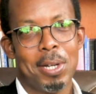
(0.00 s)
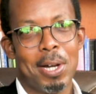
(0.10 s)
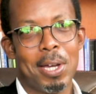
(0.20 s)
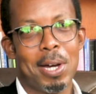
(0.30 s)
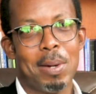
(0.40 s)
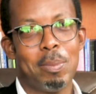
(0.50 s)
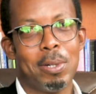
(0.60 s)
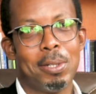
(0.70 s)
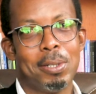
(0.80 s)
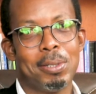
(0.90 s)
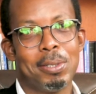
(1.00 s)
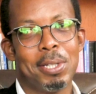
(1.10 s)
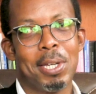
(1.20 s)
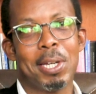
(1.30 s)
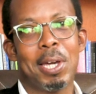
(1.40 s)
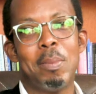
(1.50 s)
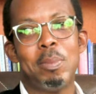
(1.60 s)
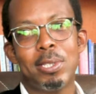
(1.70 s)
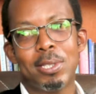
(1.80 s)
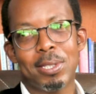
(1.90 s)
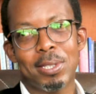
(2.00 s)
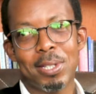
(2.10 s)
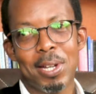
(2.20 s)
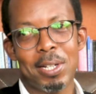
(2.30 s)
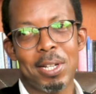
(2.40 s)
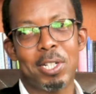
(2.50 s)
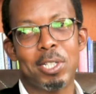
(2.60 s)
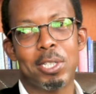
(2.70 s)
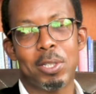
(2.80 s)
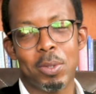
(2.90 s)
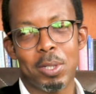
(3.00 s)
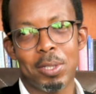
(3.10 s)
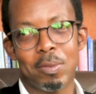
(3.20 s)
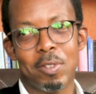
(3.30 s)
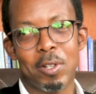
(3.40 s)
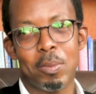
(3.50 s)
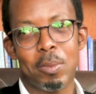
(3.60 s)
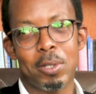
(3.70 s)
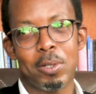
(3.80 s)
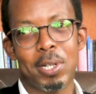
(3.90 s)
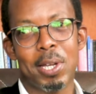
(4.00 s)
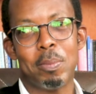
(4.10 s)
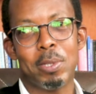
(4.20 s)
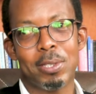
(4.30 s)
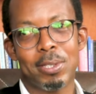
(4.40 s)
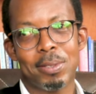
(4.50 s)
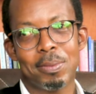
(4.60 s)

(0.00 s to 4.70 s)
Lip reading: I am a chemist, an analytical and environmental chemist.